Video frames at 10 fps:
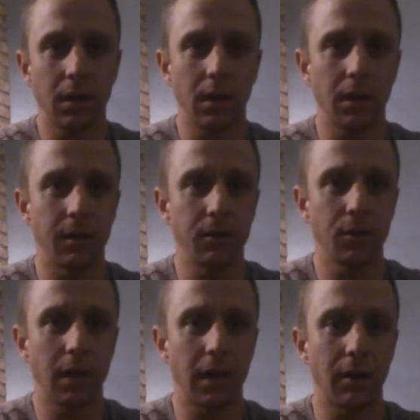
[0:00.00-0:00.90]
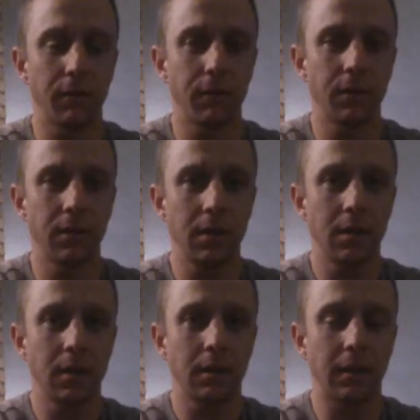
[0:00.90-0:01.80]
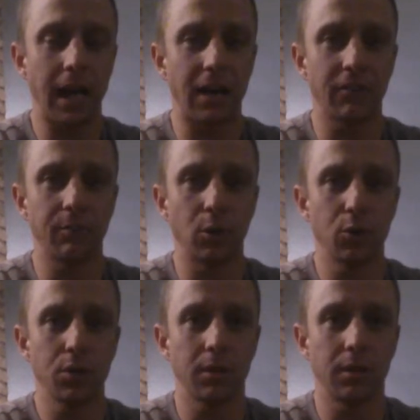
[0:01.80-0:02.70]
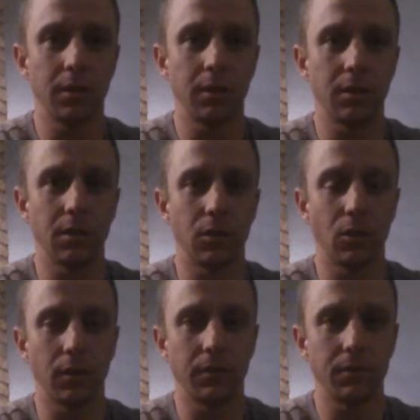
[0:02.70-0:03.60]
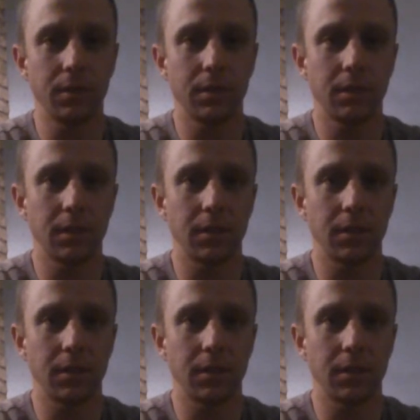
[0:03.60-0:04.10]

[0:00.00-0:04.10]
uh, you have lack of motion in the nerves.